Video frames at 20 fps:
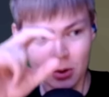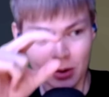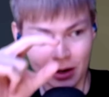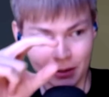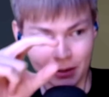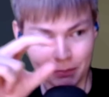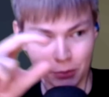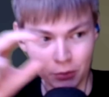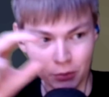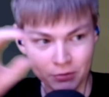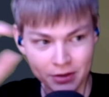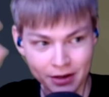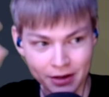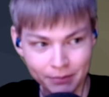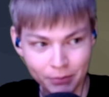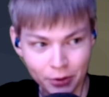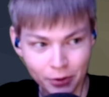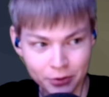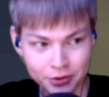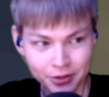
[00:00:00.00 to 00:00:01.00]
gotta move the
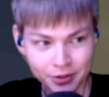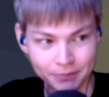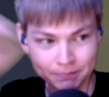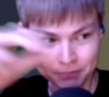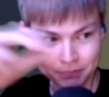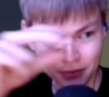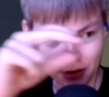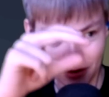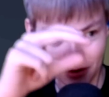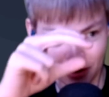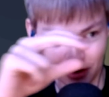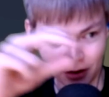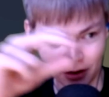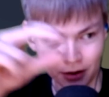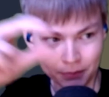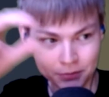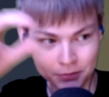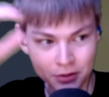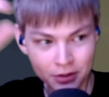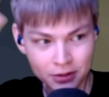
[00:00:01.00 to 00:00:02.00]
ambrosia
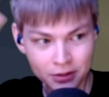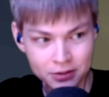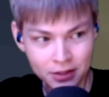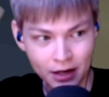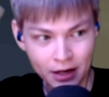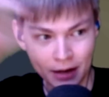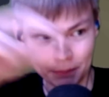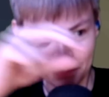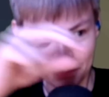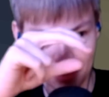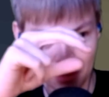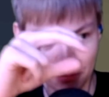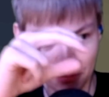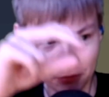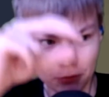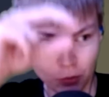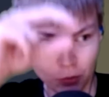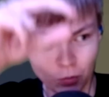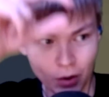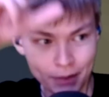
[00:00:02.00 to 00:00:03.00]
up to the top, move
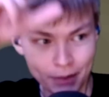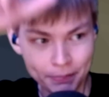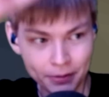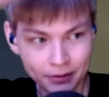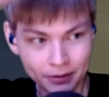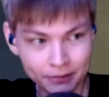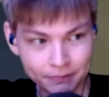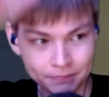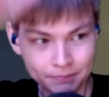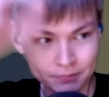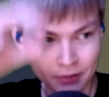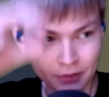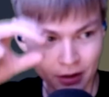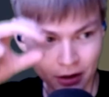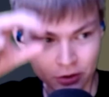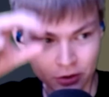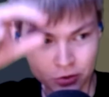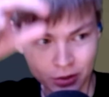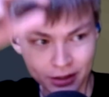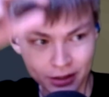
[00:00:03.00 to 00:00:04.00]
the weapon
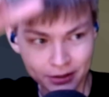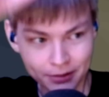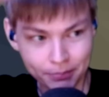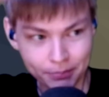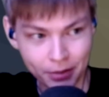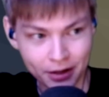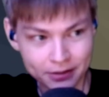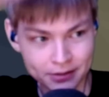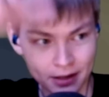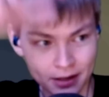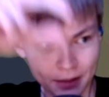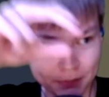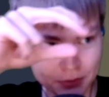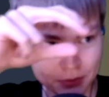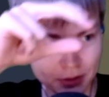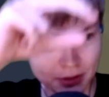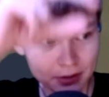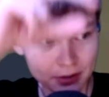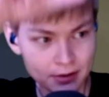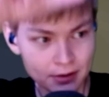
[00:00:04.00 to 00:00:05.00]
adrenaline pots up
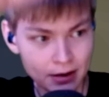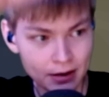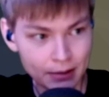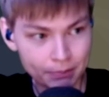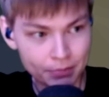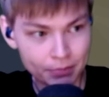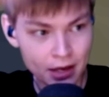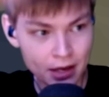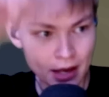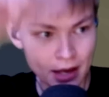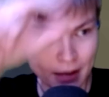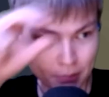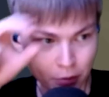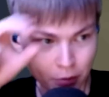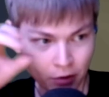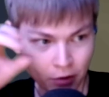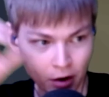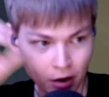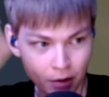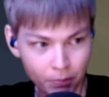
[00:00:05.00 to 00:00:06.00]
to the top and
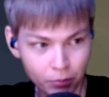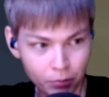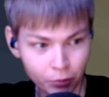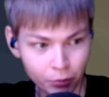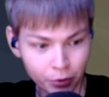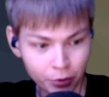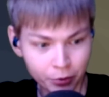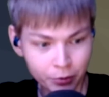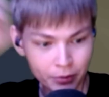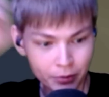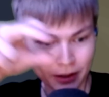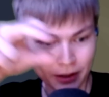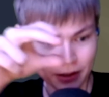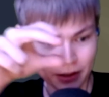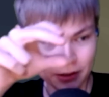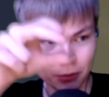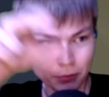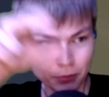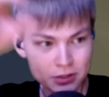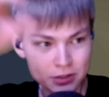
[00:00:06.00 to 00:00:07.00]
move a brew
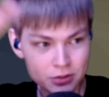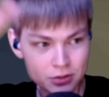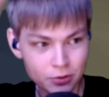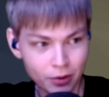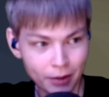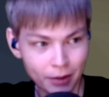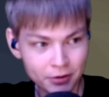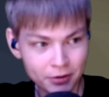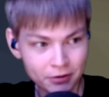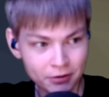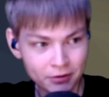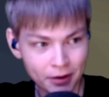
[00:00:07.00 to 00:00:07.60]
and a restore up to the